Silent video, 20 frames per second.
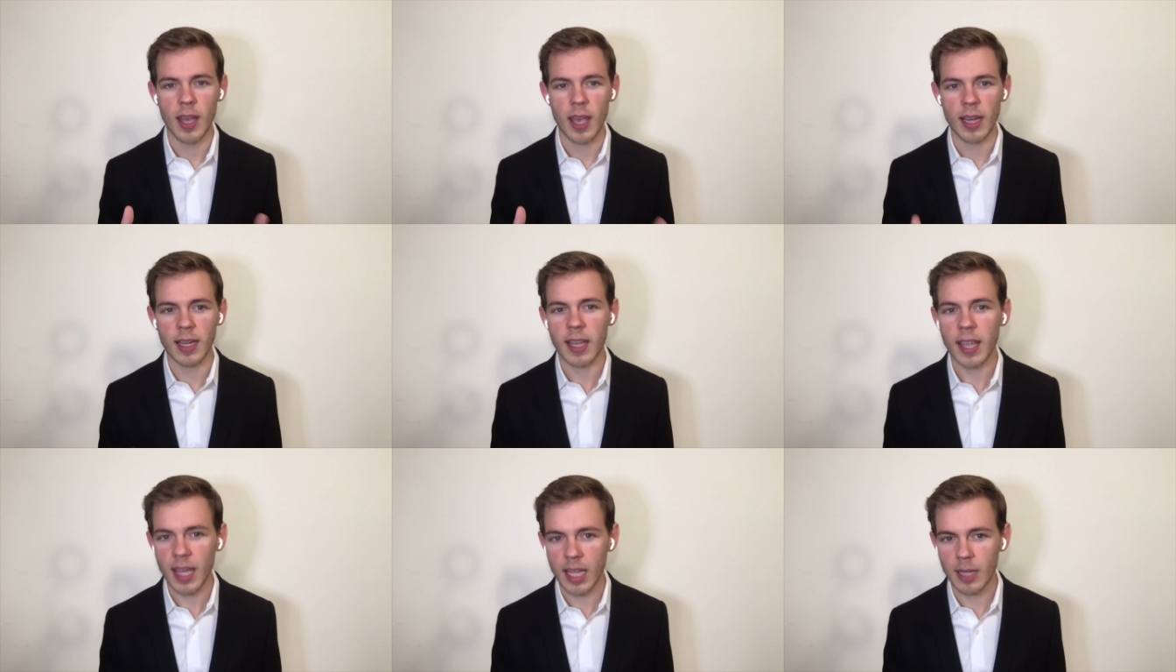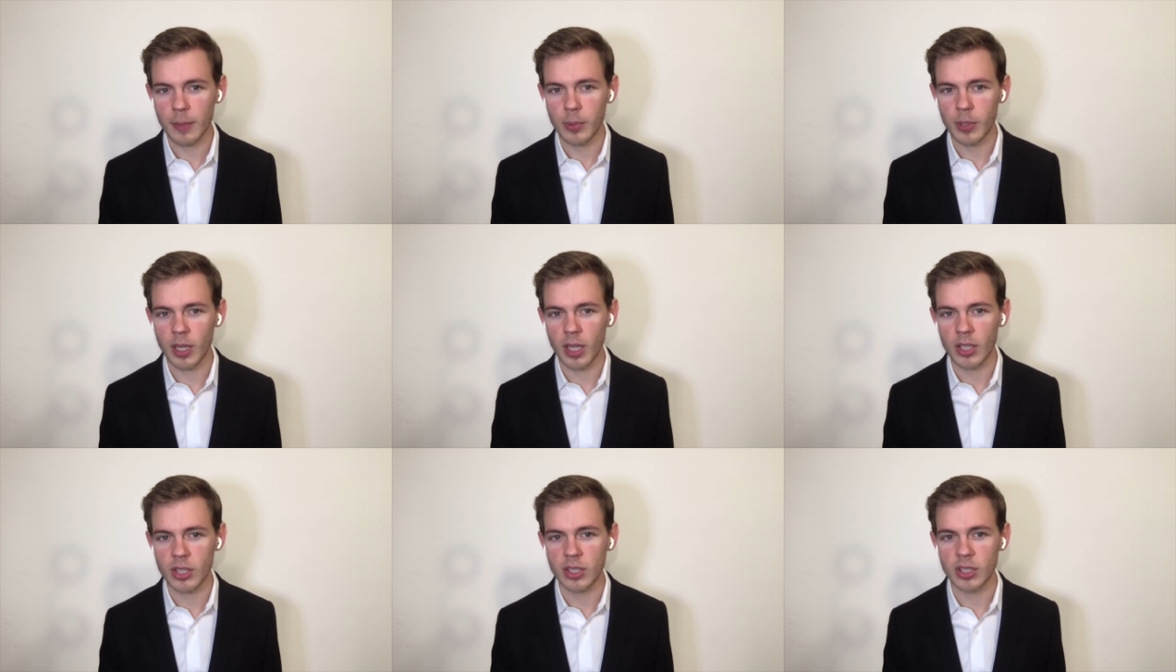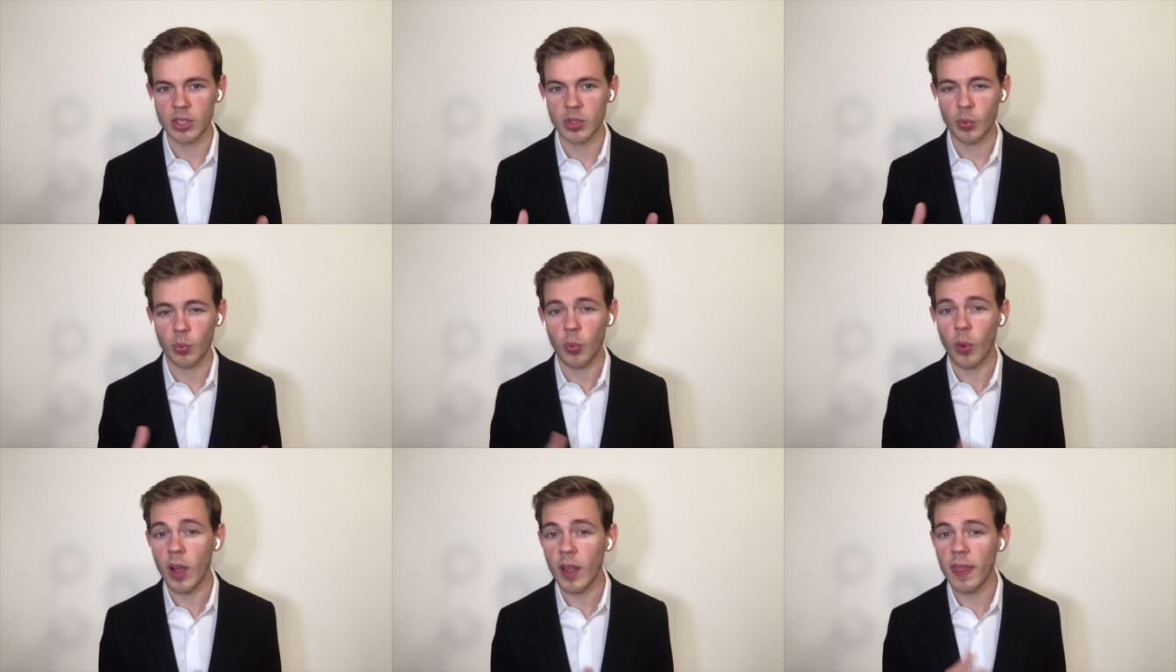and Canna Productions
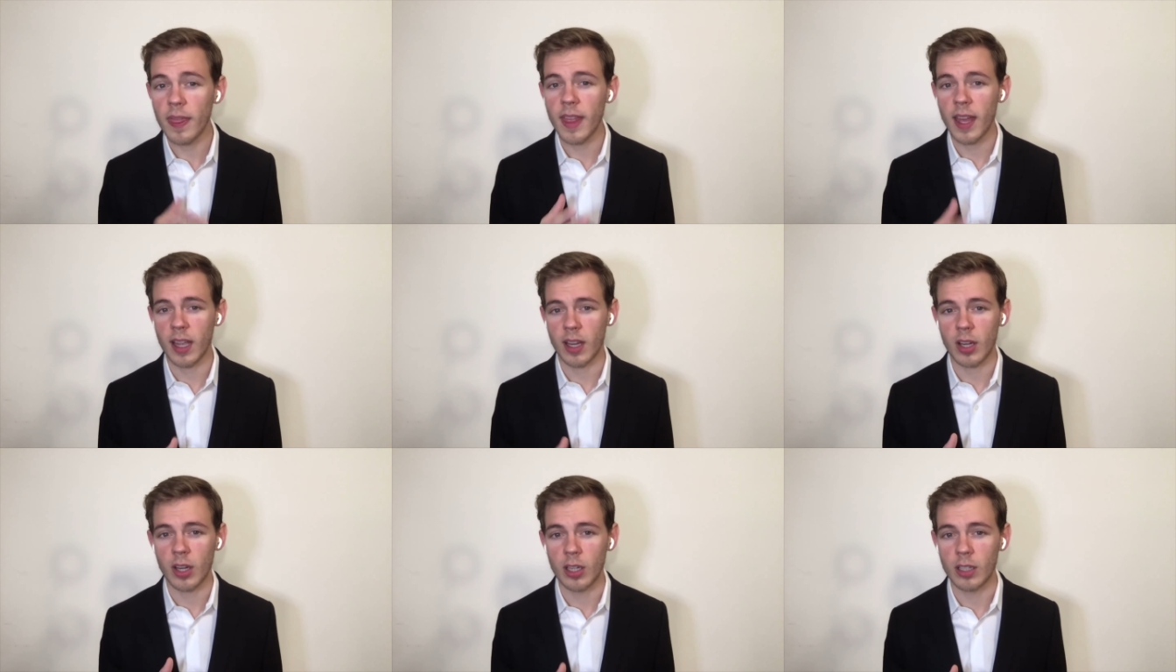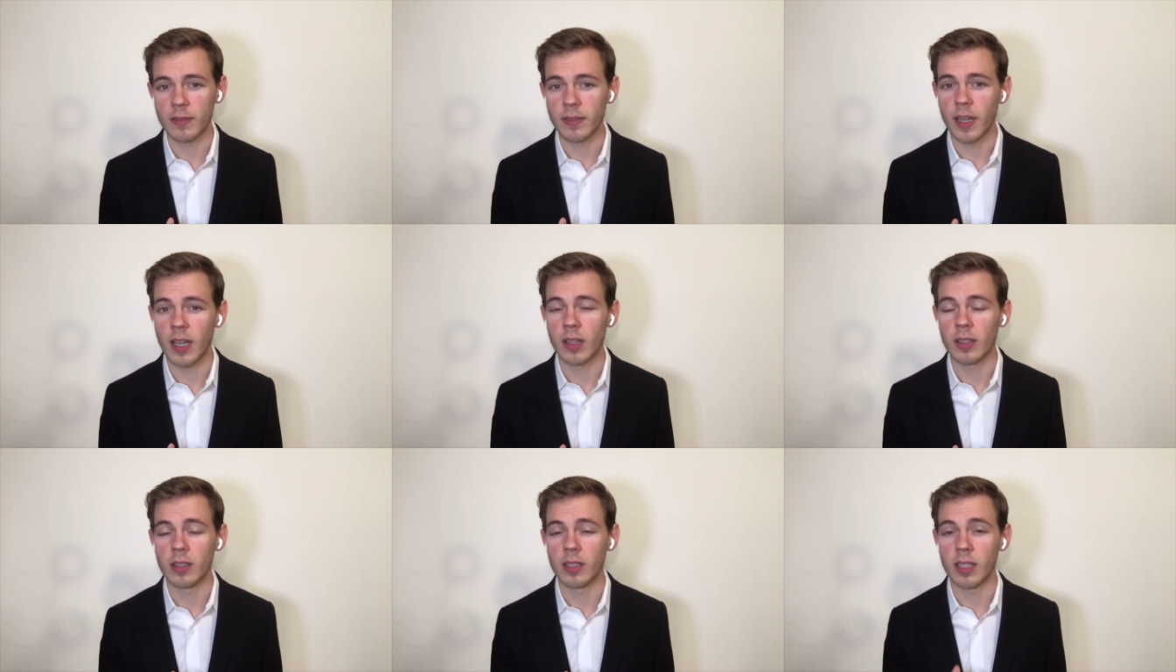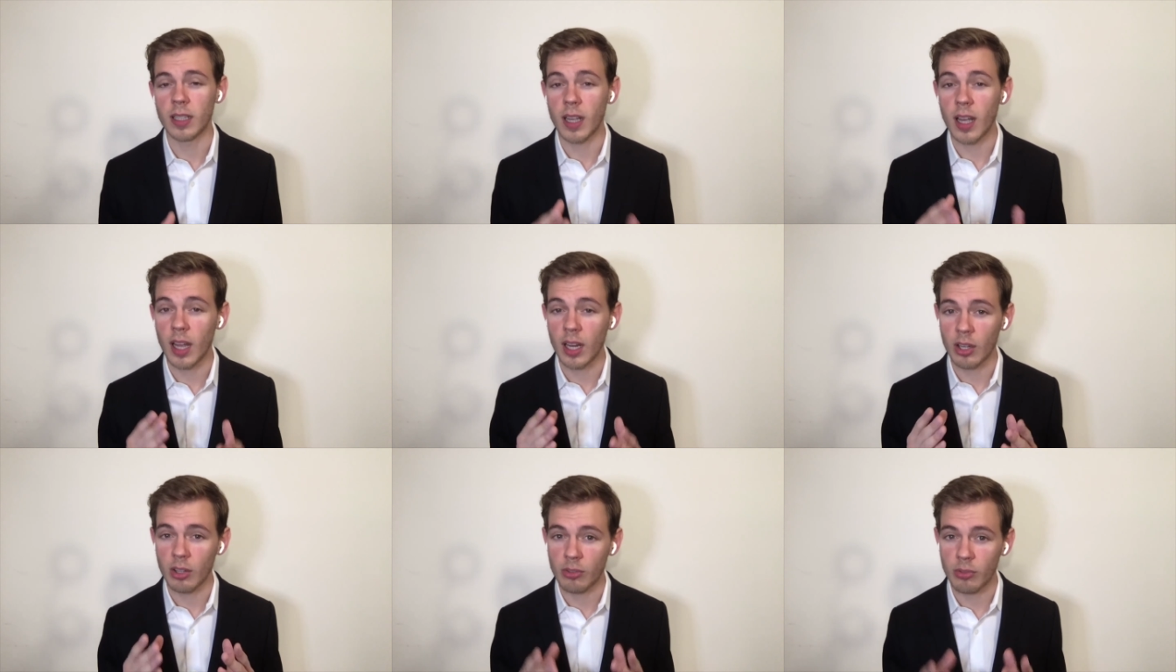won that carve-out and
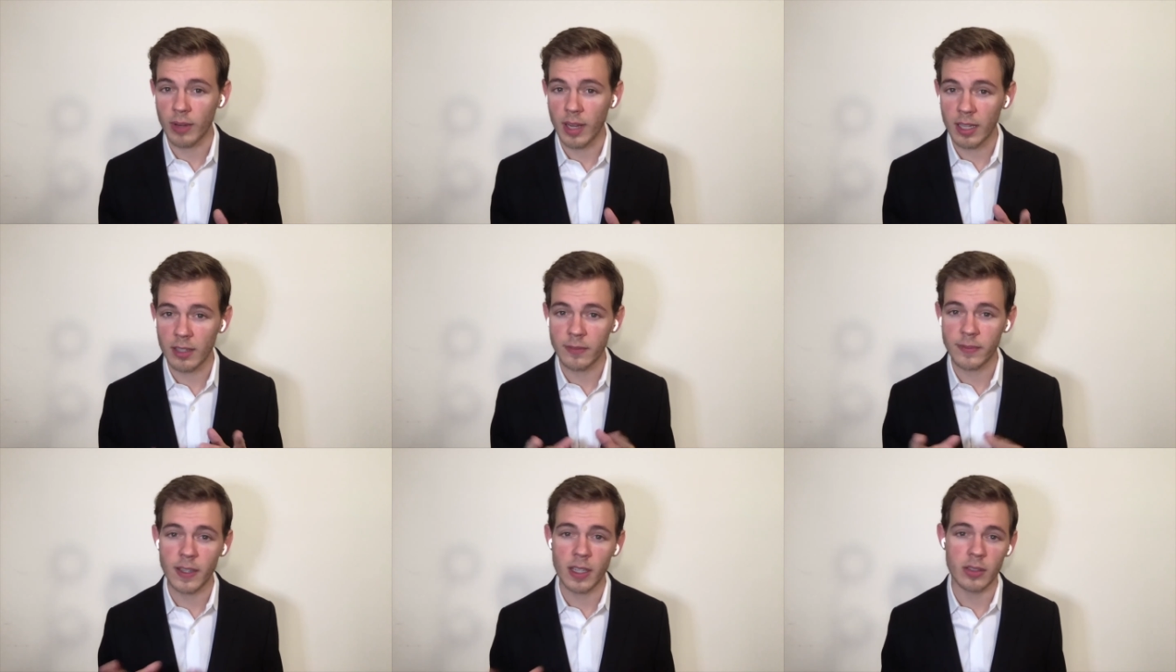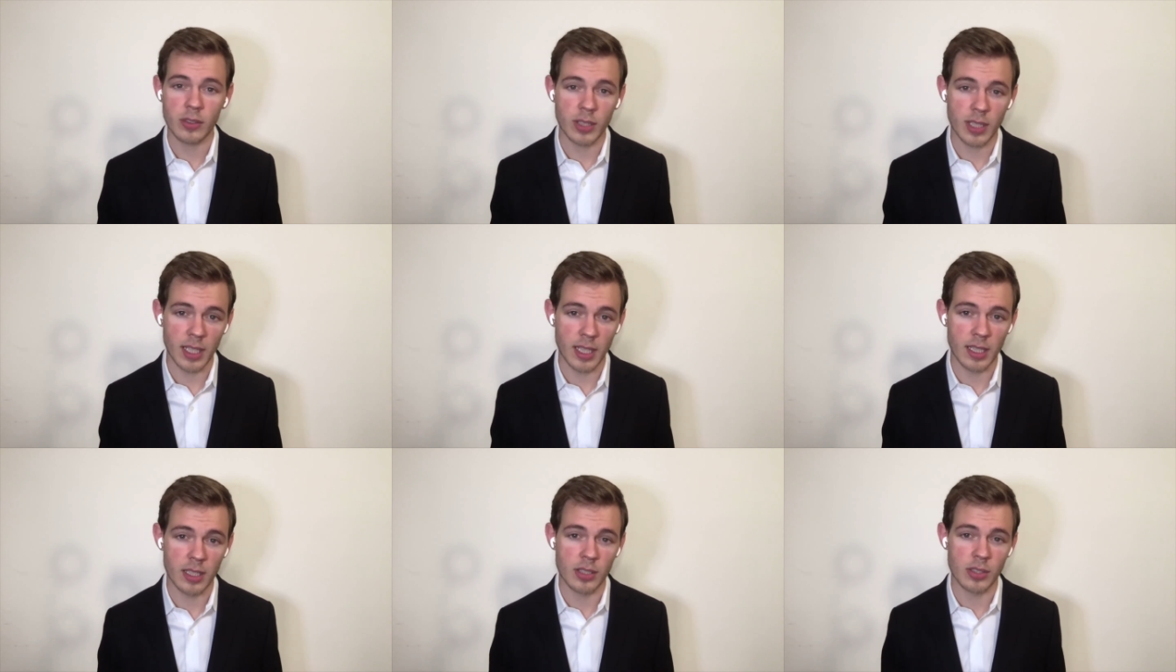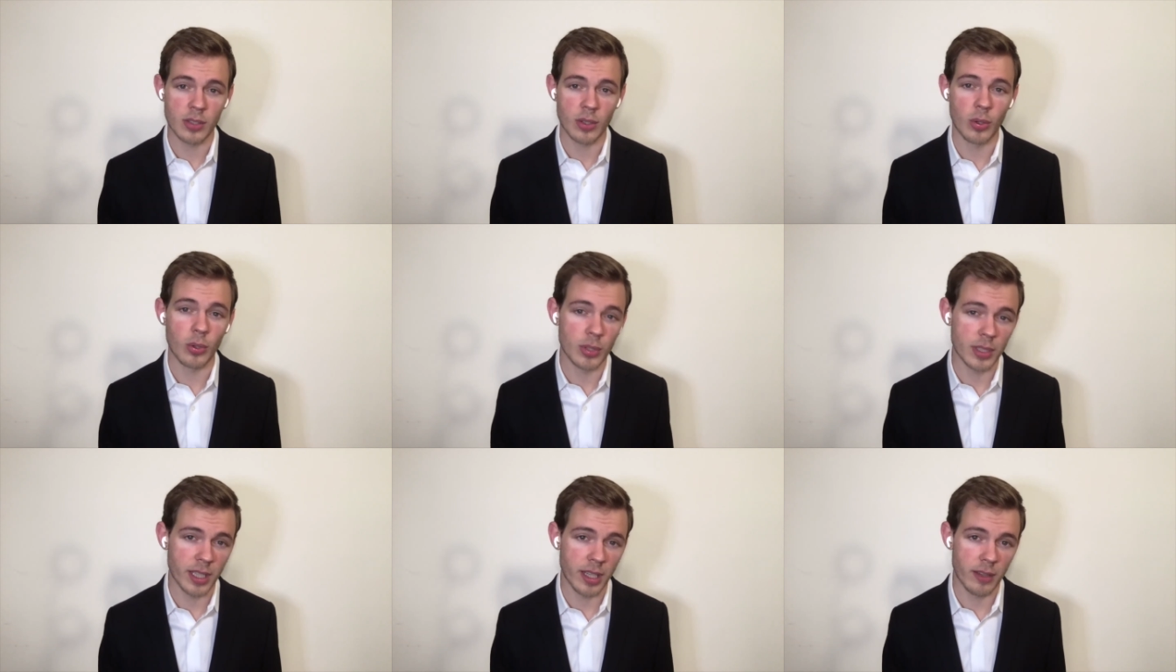got grandfathered into
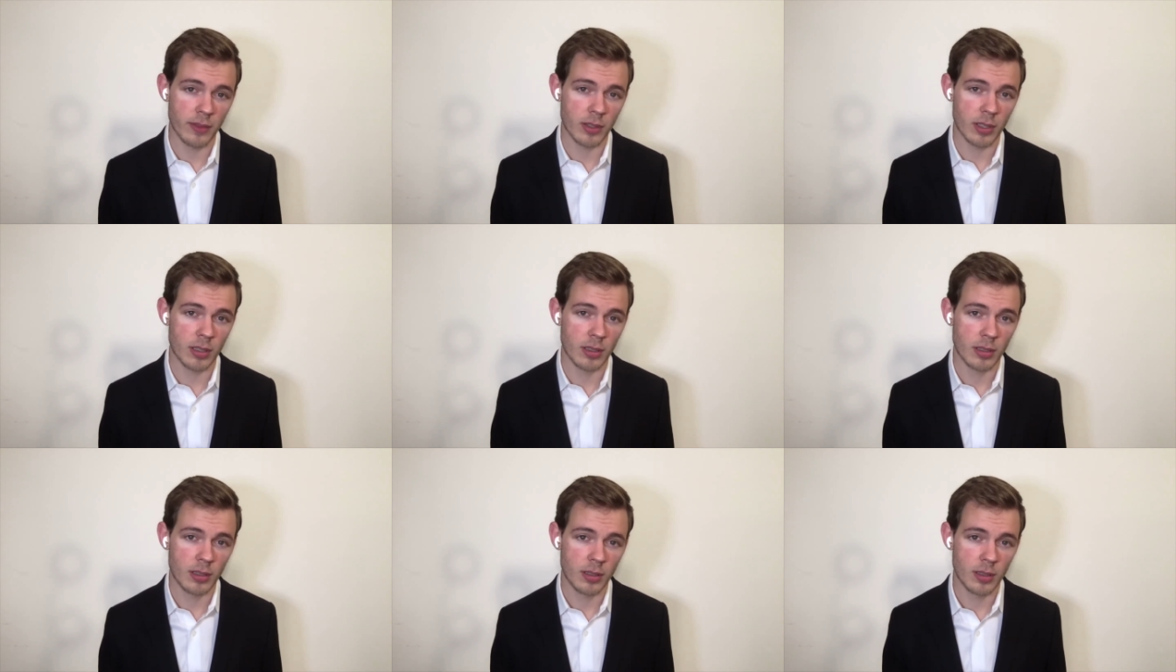Old Haven.